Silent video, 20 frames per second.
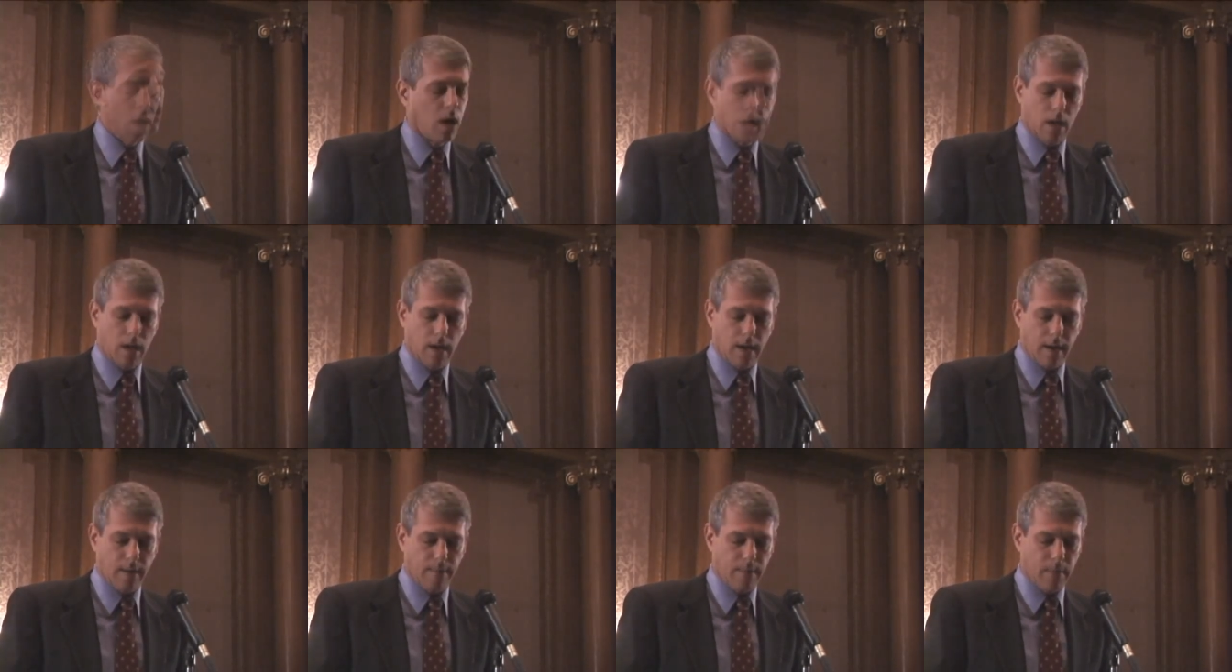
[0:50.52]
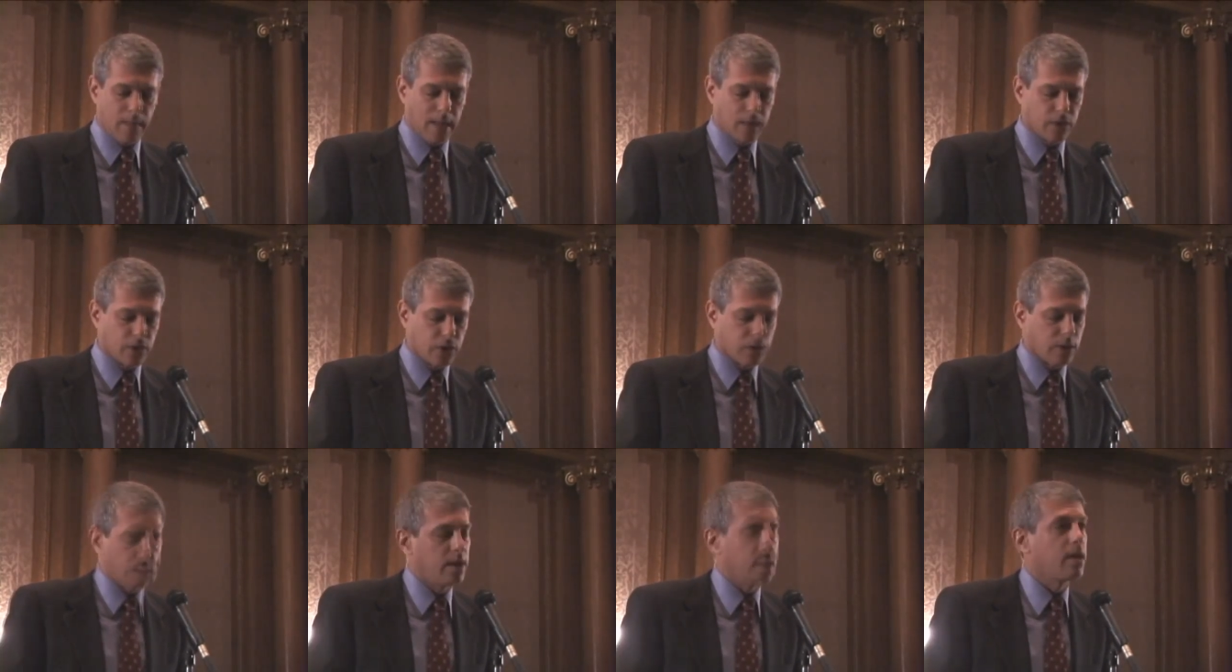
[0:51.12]
uh, and
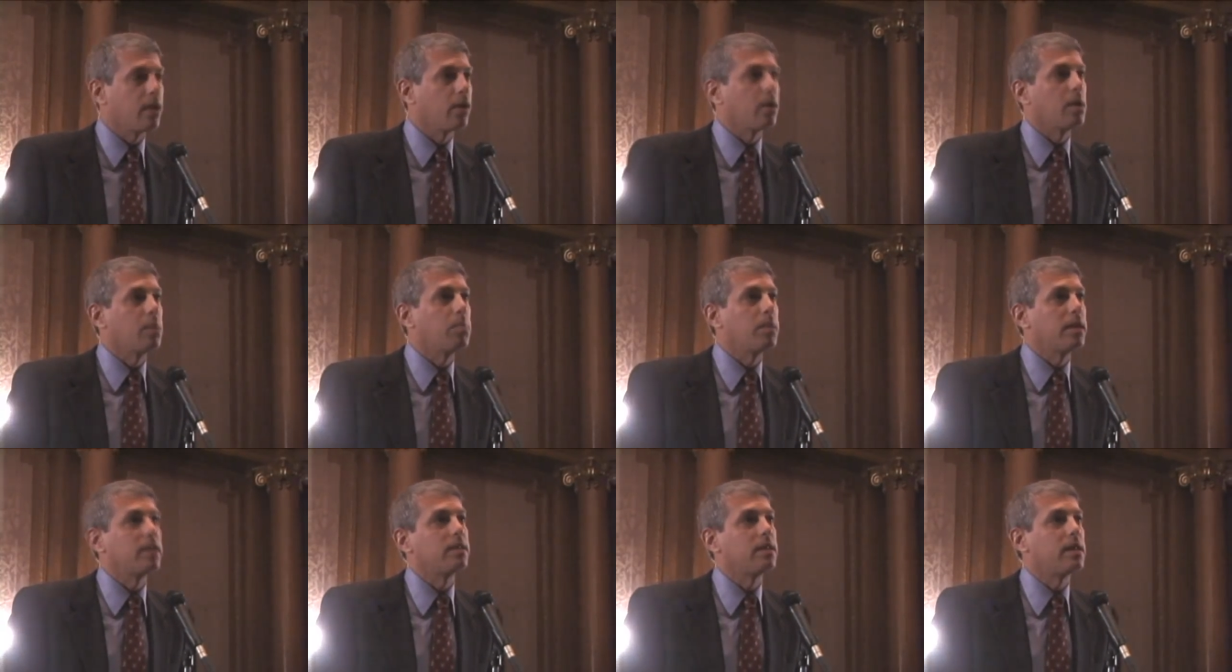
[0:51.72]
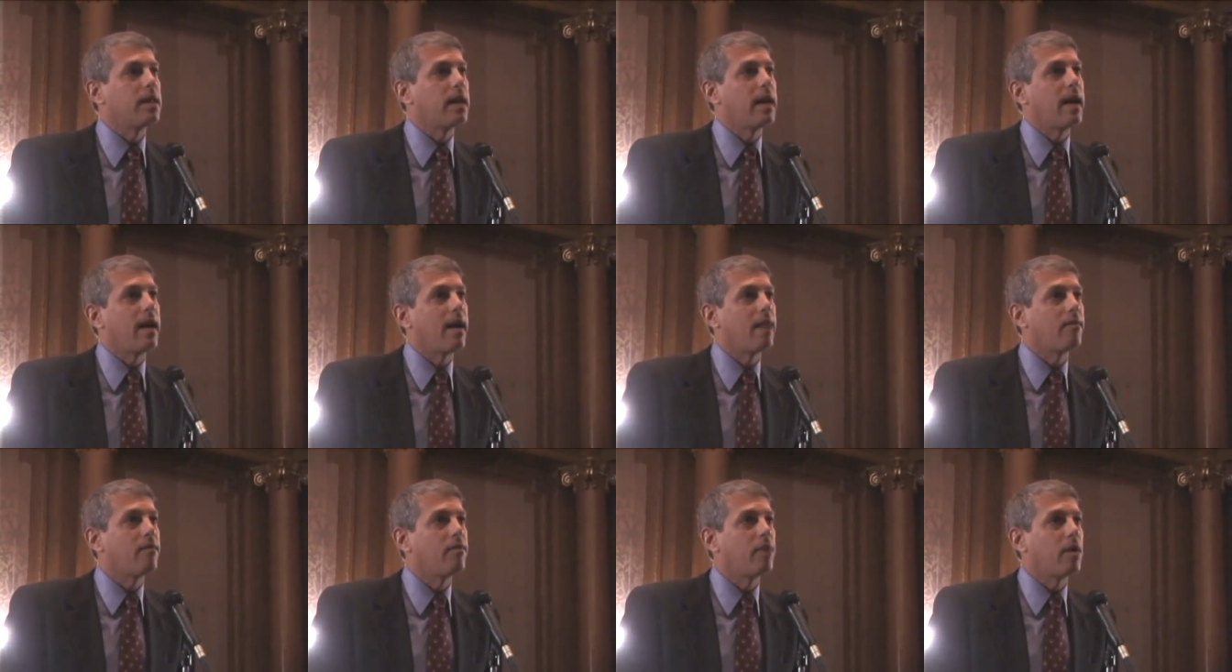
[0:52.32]
certainly the only place that they
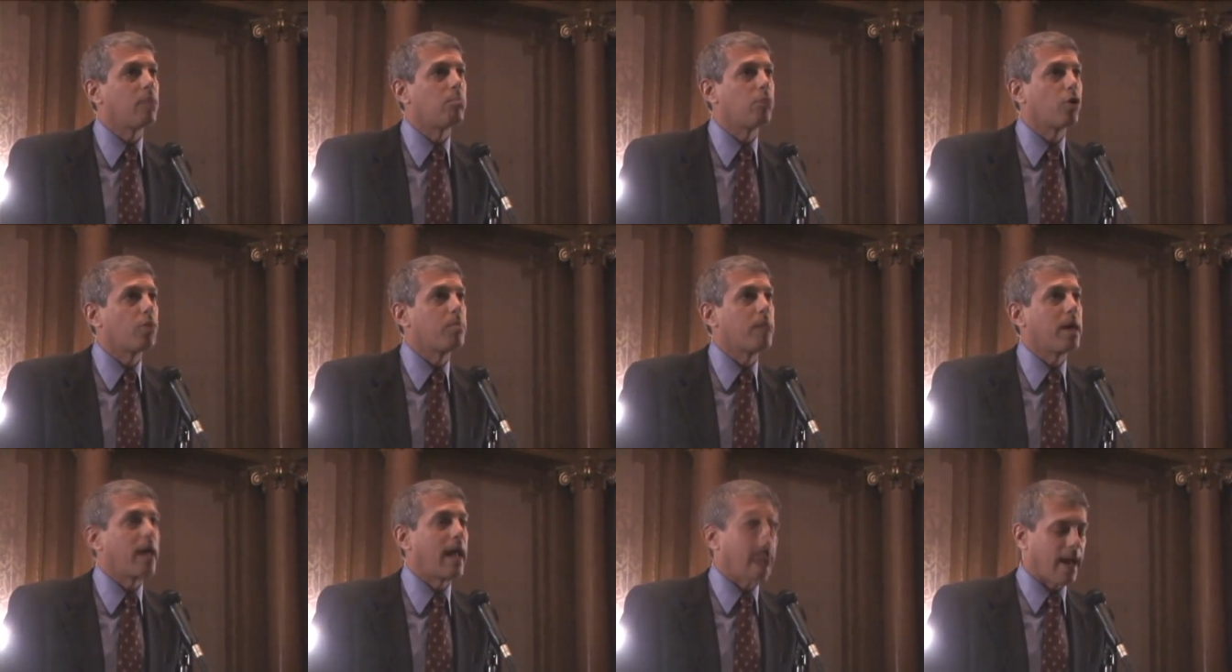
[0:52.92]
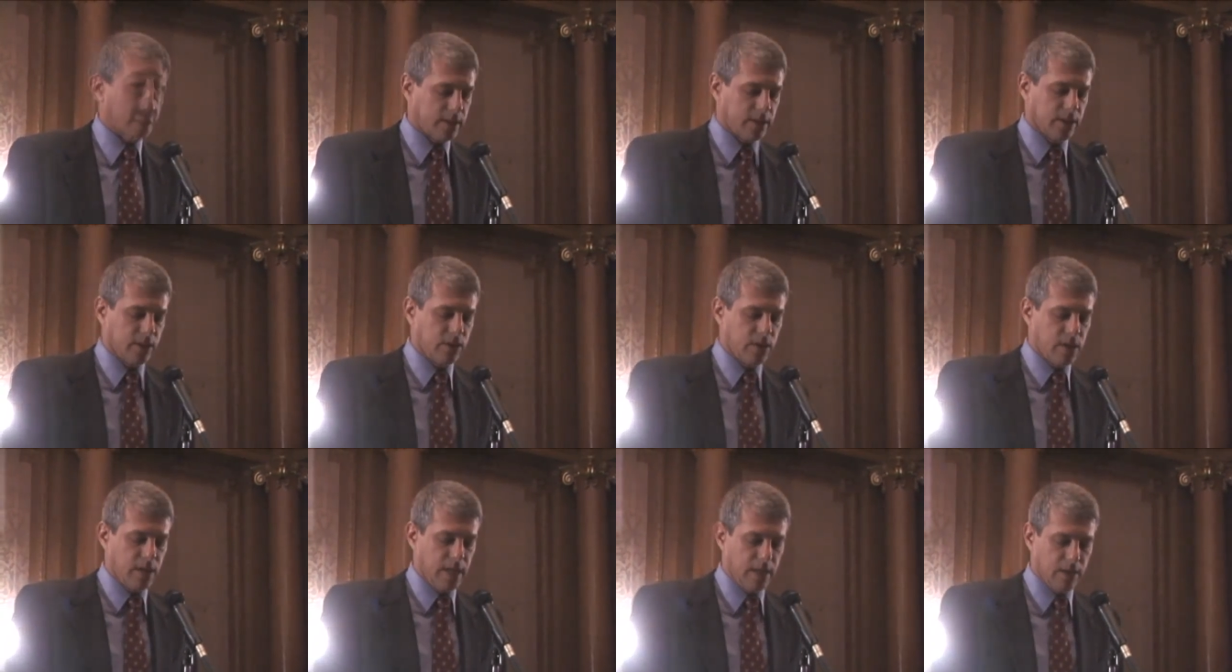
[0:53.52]
have uh, broadband access
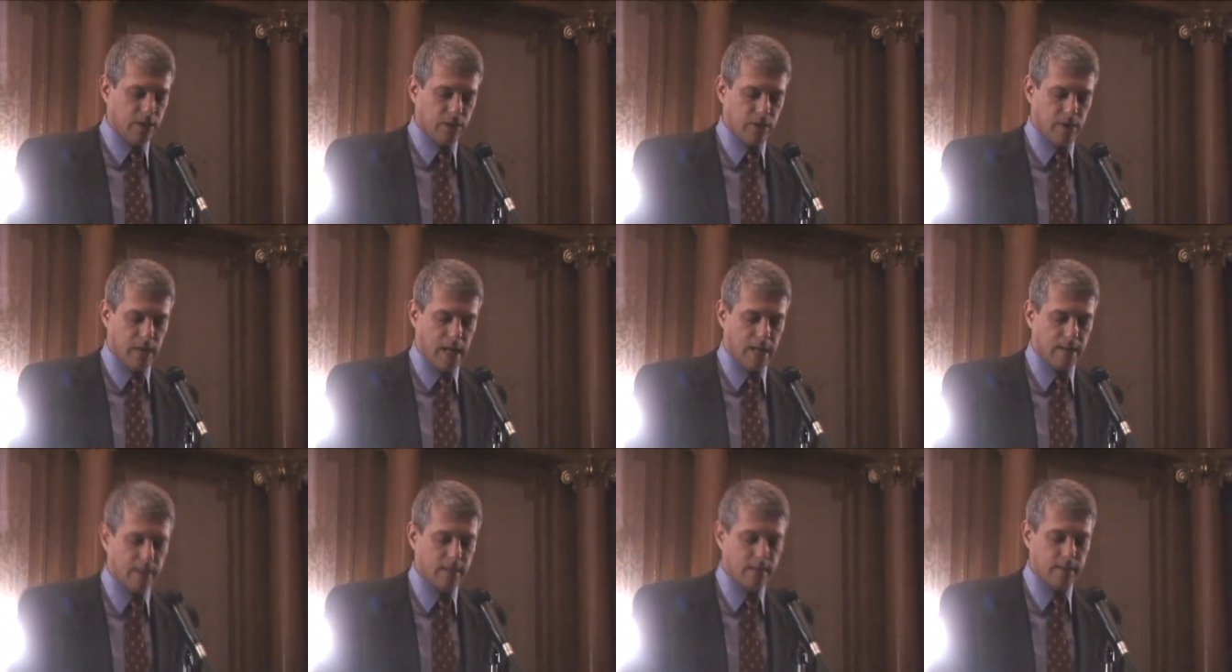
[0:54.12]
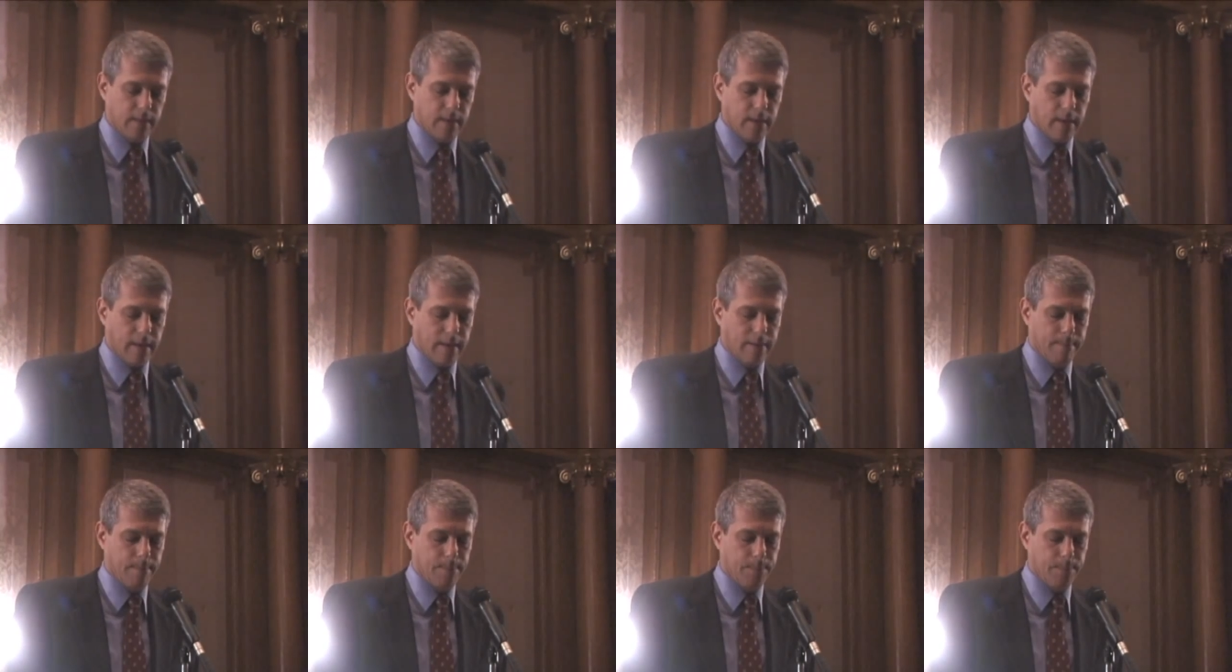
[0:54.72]
to the internet. Uh,